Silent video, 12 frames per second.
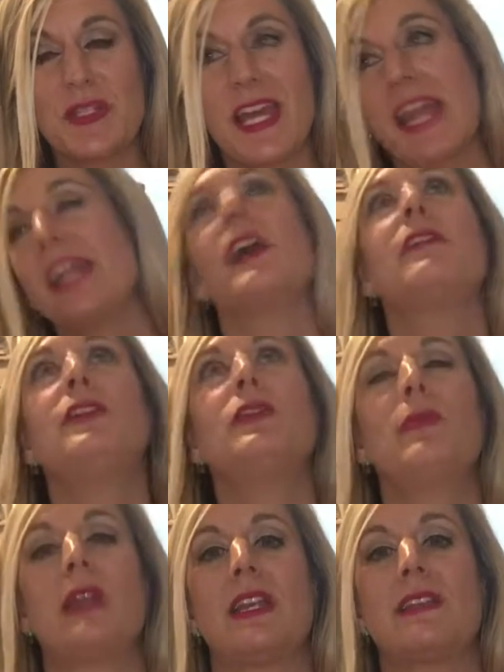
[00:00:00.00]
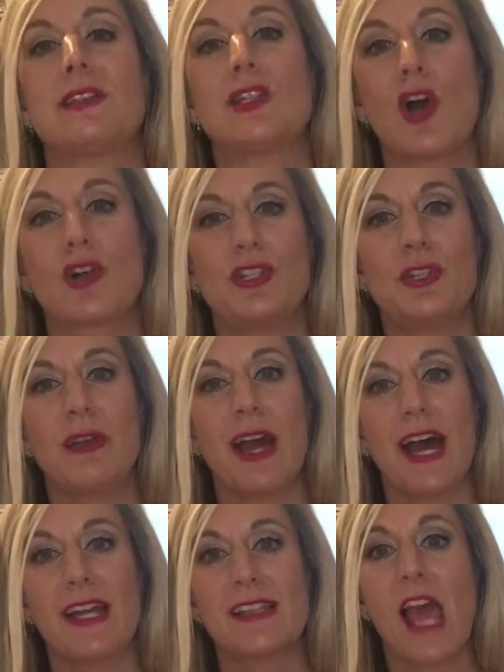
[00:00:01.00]
take a few minutes to talk to you
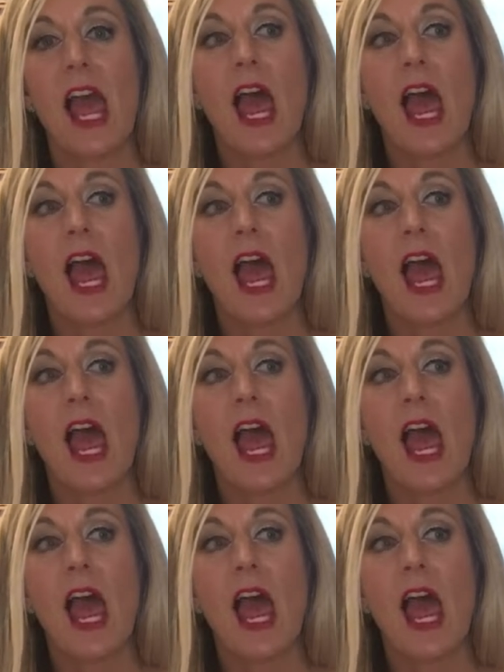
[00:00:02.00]
guys